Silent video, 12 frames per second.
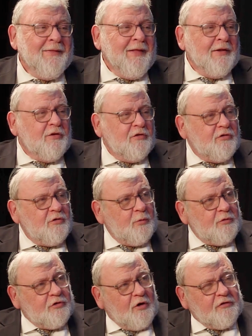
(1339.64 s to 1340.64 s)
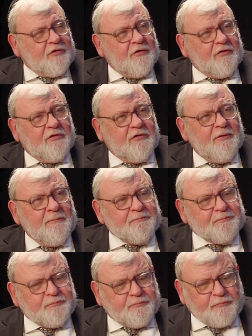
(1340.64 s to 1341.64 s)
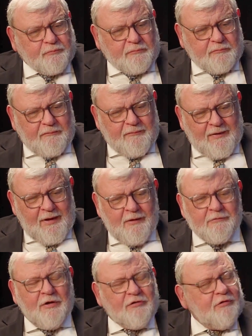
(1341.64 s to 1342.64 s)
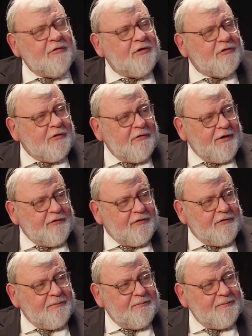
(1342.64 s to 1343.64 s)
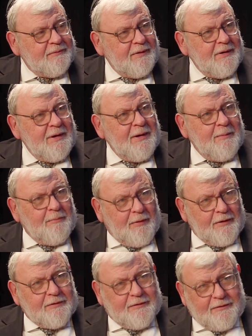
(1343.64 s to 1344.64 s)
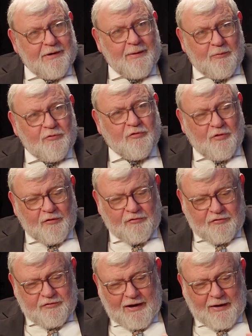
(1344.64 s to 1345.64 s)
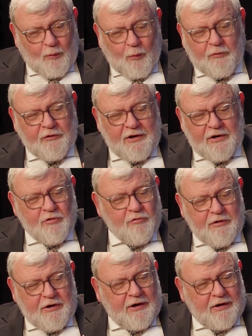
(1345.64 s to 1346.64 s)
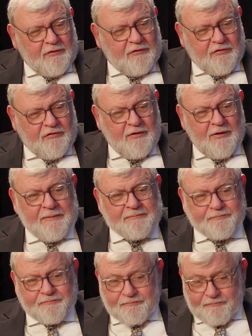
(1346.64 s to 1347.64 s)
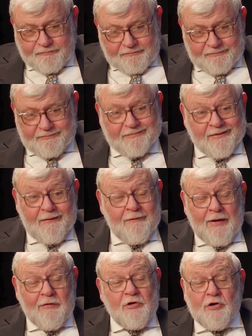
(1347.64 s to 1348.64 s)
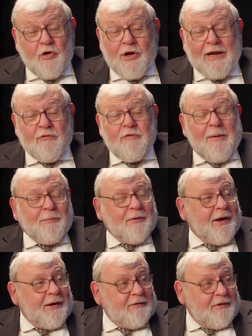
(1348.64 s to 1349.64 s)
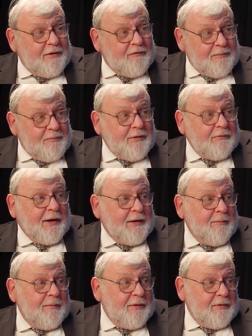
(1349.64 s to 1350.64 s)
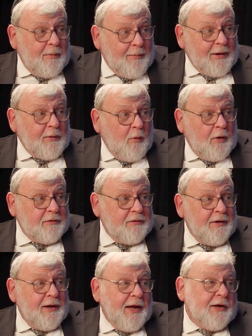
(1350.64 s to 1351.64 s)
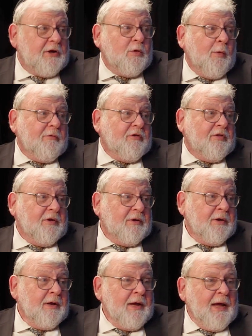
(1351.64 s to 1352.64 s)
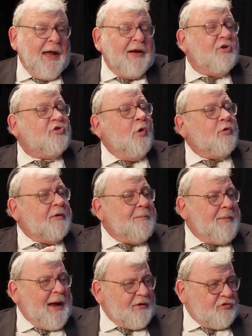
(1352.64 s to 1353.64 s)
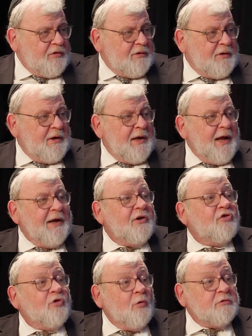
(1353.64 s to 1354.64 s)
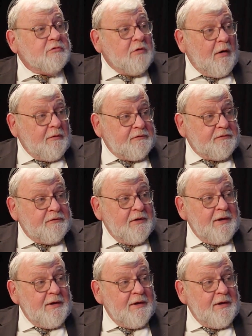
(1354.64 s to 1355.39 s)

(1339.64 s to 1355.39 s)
doesn't do it justice unless you're in his class. But he had all the ingredients that you can't replicate to even be like him, no matter what. And he knew everything. And he showed compassion. And he showed love.